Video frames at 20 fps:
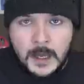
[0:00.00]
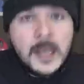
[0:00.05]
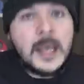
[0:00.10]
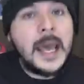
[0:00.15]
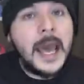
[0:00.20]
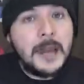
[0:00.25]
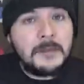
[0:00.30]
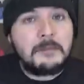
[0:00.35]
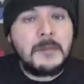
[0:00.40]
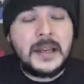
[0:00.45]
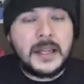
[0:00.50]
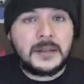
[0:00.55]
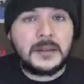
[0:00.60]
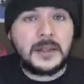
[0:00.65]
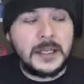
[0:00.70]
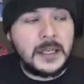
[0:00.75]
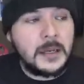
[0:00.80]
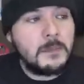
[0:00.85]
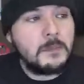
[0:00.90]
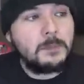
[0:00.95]

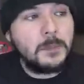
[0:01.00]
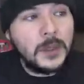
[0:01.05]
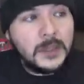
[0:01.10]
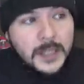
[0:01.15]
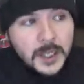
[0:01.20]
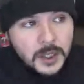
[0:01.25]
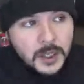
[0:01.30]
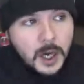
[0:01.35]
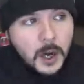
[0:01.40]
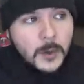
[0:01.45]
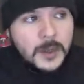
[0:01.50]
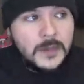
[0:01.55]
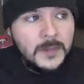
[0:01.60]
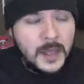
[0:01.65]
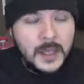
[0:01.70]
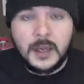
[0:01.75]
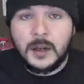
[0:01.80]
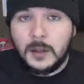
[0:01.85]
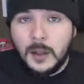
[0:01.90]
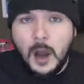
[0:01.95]
Admittedly, Politico and The
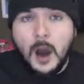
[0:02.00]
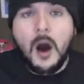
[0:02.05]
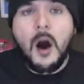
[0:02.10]
Hill